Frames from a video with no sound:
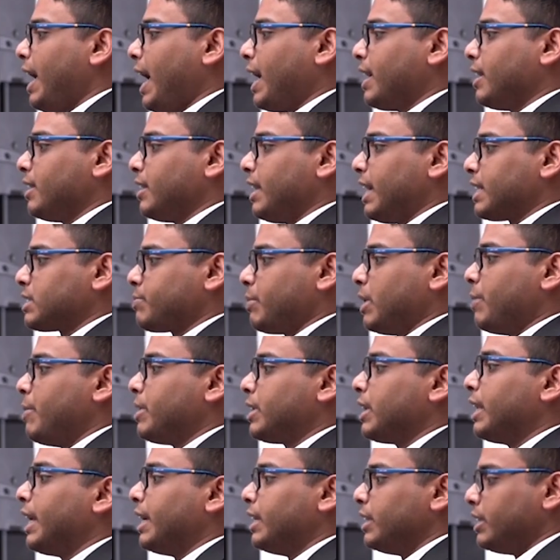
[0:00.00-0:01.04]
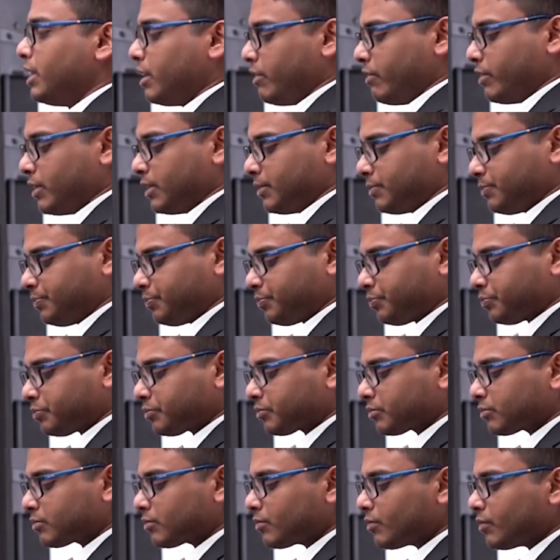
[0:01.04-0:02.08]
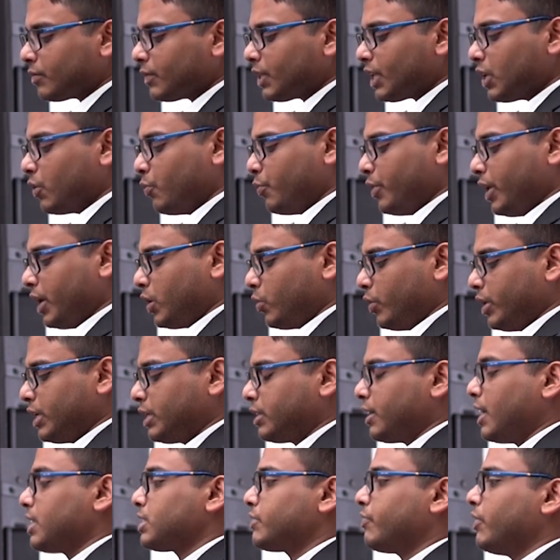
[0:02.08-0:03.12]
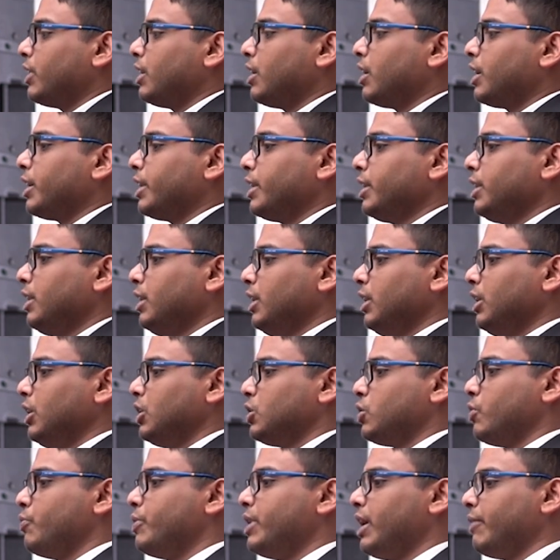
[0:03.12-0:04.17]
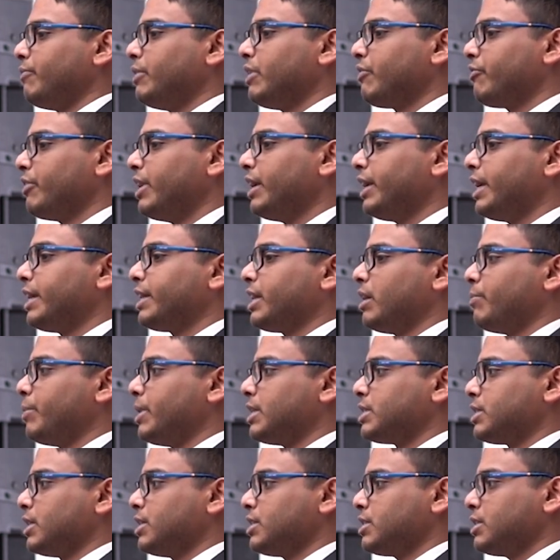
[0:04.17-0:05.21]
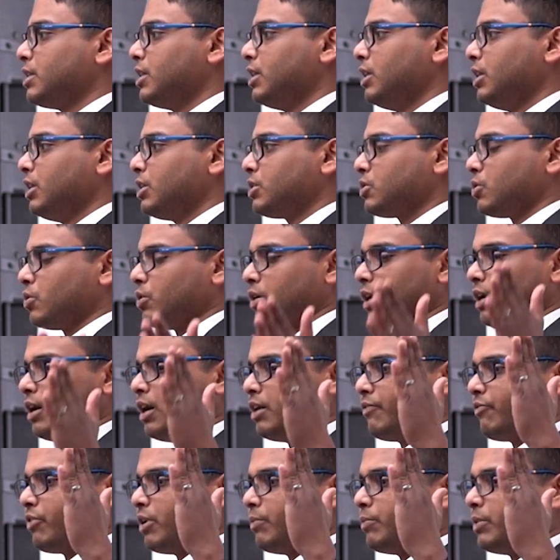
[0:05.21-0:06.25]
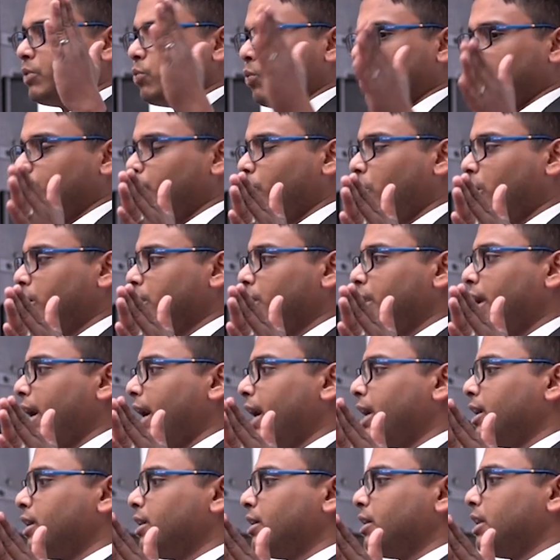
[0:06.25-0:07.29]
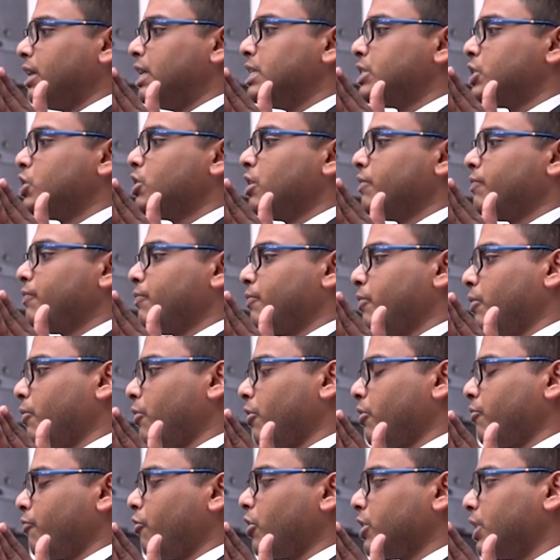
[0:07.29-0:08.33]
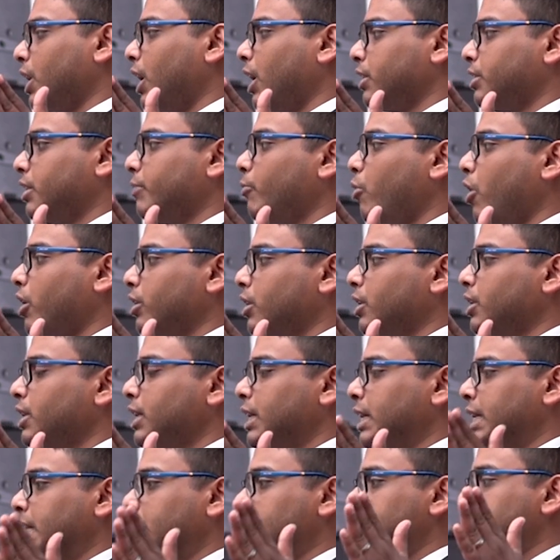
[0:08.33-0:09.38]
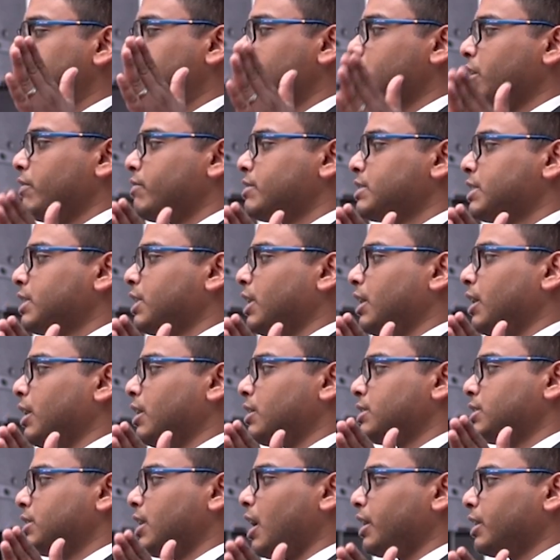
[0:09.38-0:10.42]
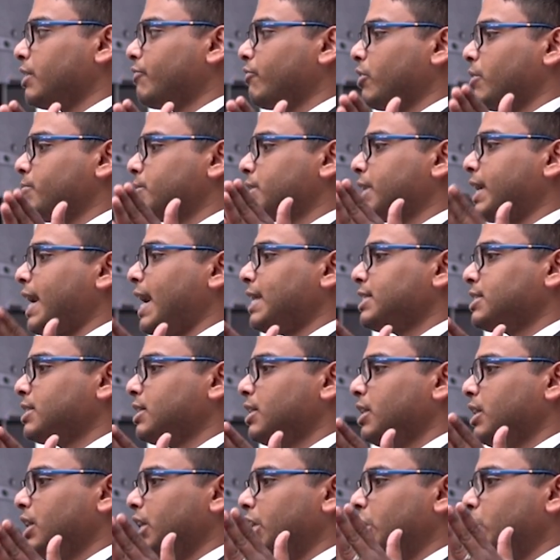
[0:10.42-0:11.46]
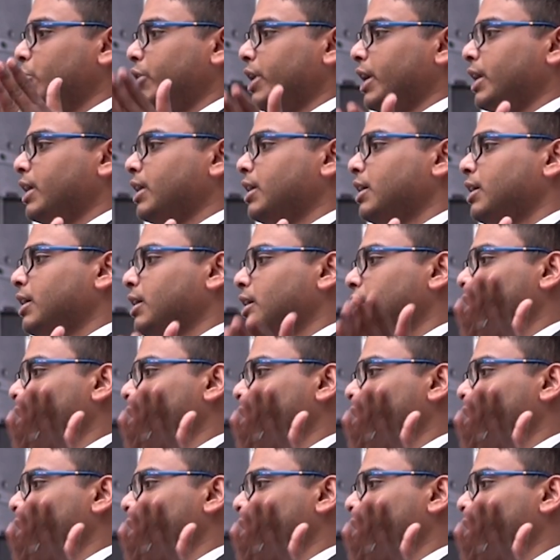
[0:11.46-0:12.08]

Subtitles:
and experimental endeavor. We are doing transfer learning. So we have different databases. So learn from one model, and instead of, for the other model, instead of starting from scratch, you can